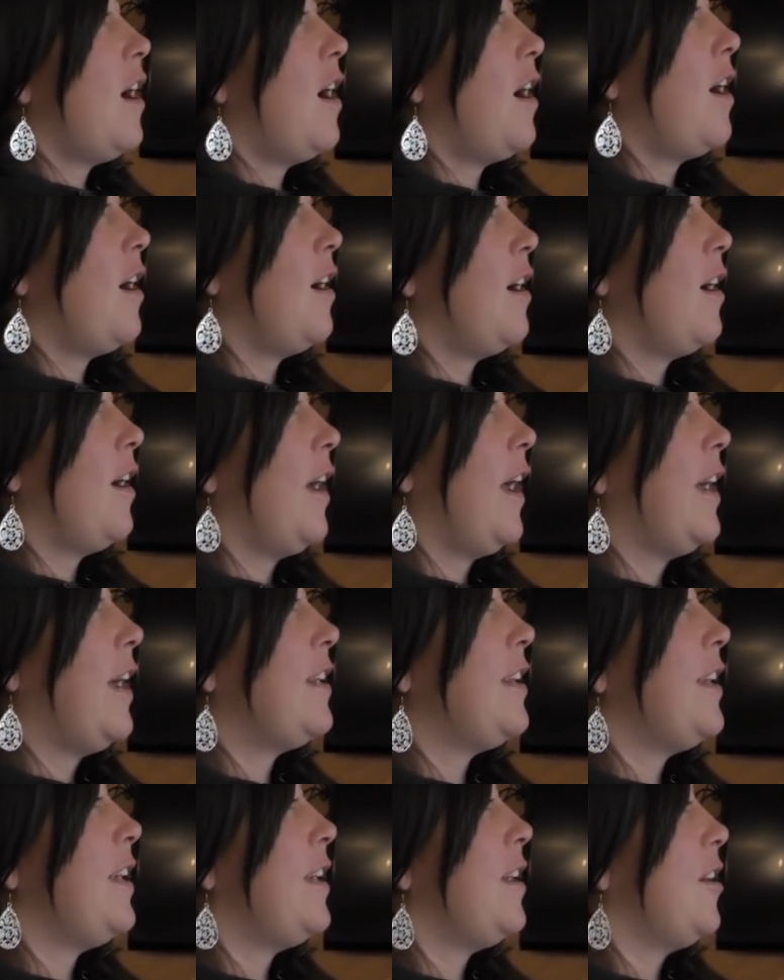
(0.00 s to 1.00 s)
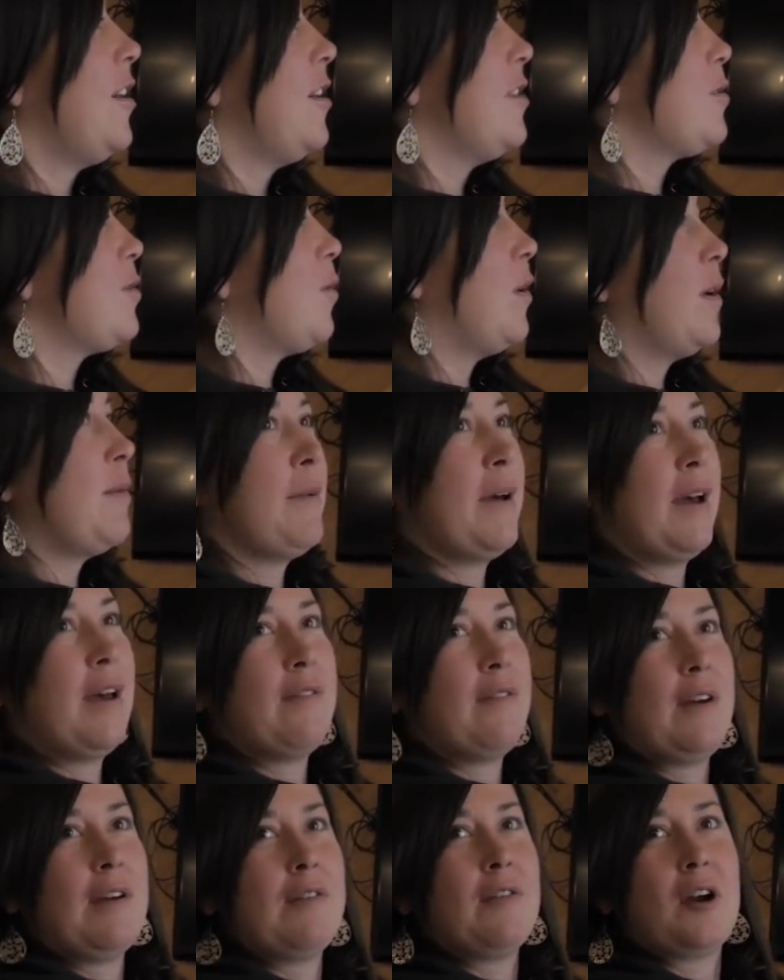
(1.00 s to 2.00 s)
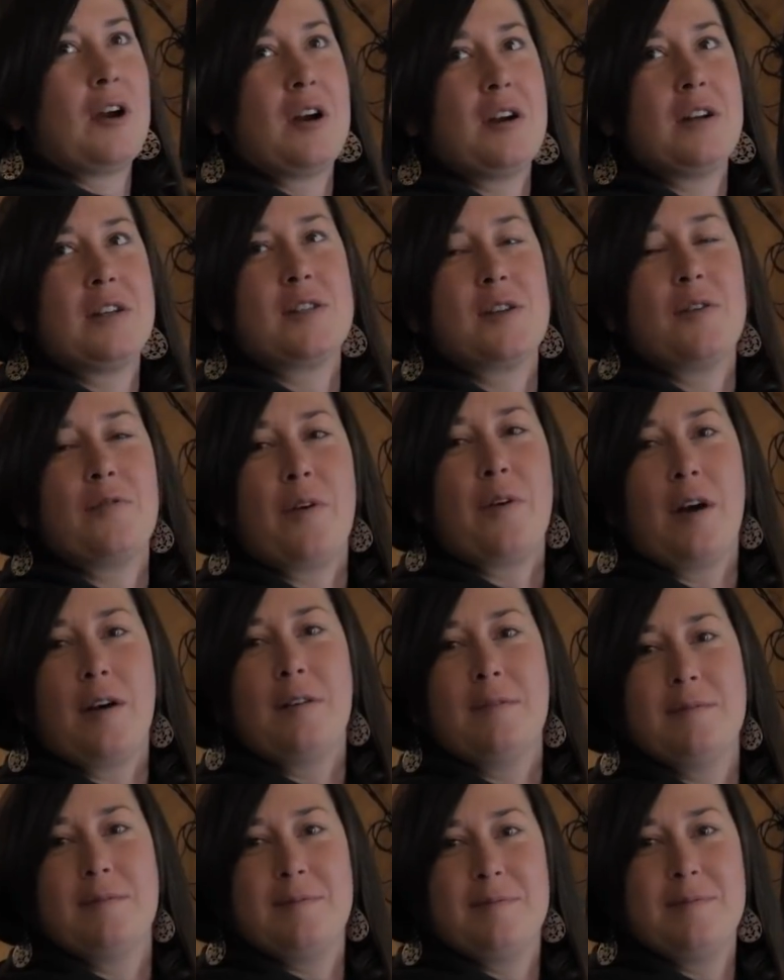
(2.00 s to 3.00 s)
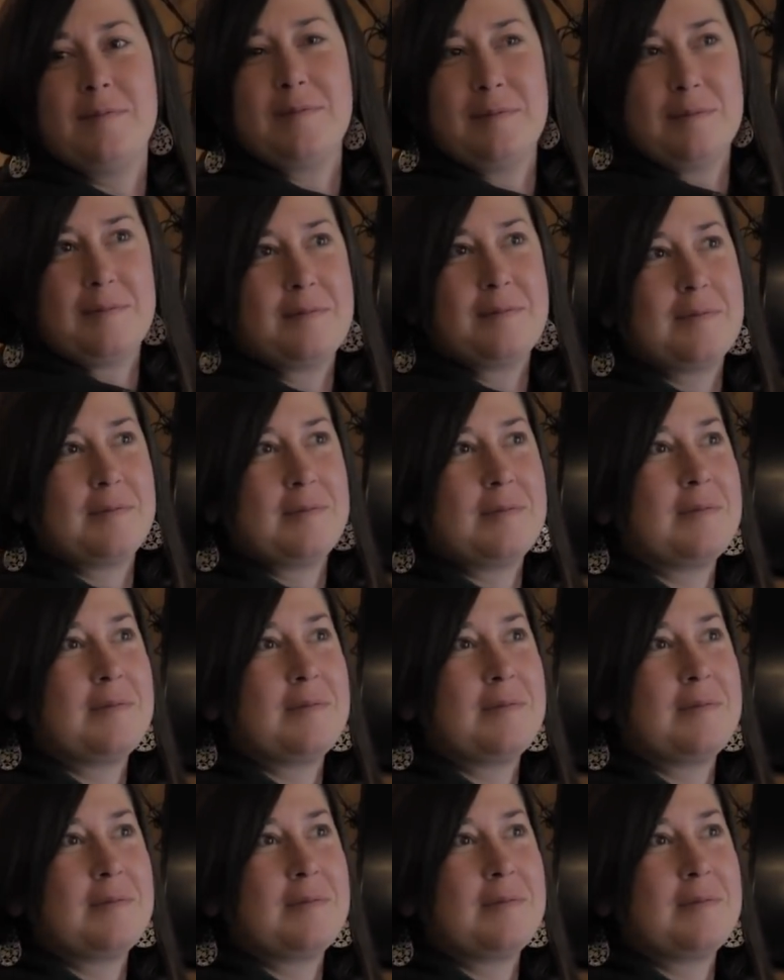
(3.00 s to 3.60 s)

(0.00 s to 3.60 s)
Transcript: Uh, Andy here is one of my favorite artists so far. Oh my god!